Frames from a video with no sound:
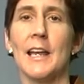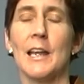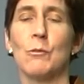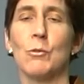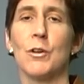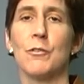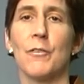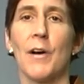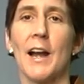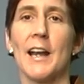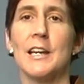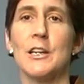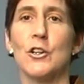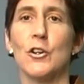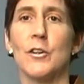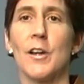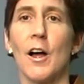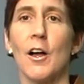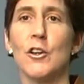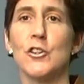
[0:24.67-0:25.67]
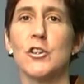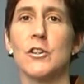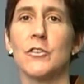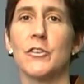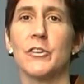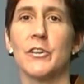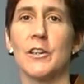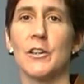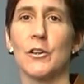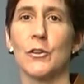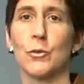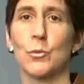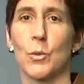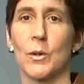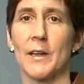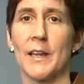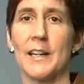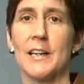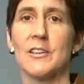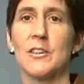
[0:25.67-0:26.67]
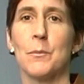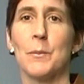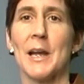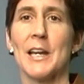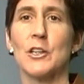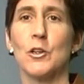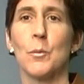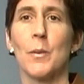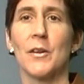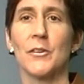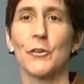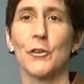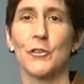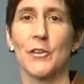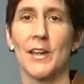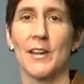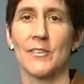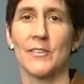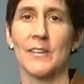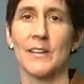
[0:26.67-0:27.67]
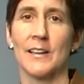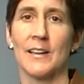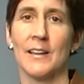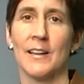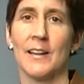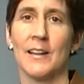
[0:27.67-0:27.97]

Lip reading: and refining your knowledge and skills related to manual muscle testing.